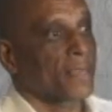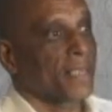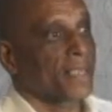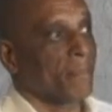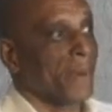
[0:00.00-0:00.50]

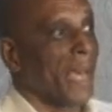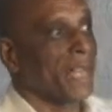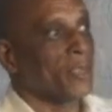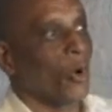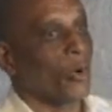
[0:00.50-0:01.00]
There's a
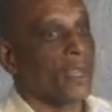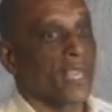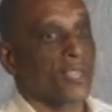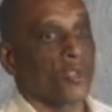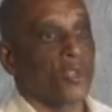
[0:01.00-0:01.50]
man
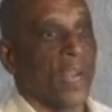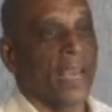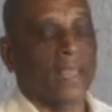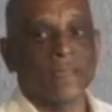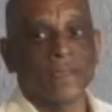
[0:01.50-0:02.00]
holding his
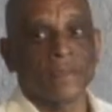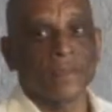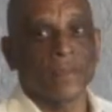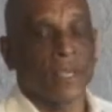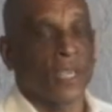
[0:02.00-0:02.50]
child.
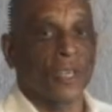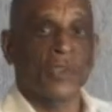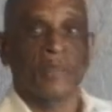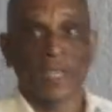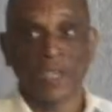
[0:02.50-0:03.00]
He
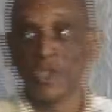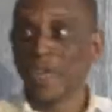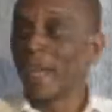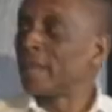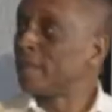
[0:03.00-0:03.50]
would have been in
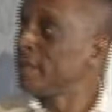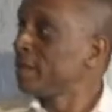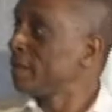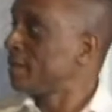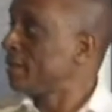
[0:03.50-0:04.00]

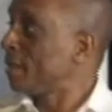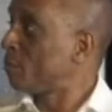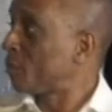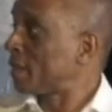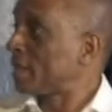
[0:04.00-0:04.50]
jail,
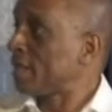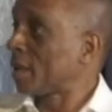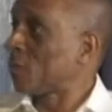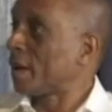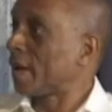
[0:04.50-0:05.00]
in prison
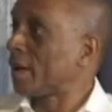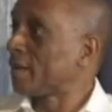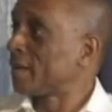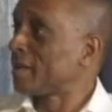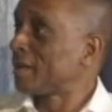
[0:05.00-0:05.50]

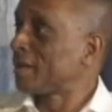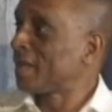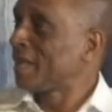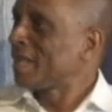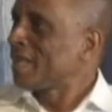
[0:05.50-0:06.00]
somewhere
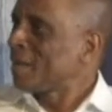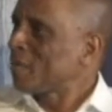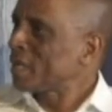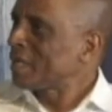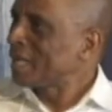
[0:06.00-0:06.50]

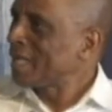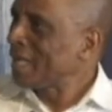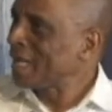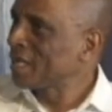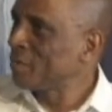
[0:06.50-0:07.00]
but
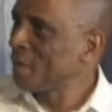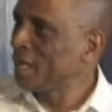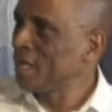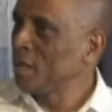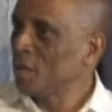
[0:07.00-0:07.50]
he had to
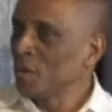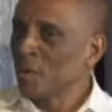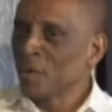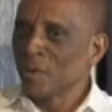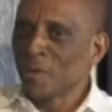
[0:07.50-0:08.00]
be
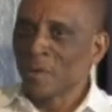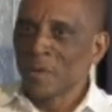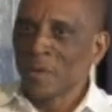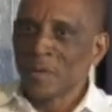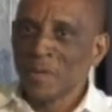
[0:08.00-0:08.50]

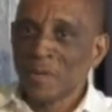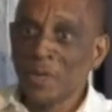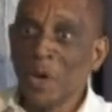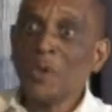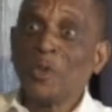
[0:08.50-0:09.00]

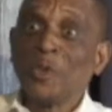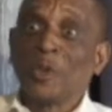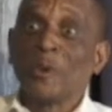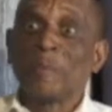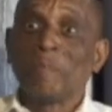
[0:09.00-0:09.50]

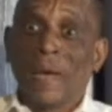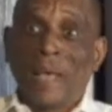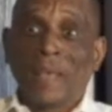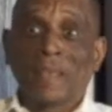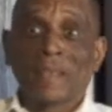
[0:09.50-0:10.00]
nurtured
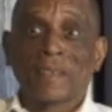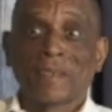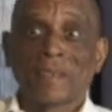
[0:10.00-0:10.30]
back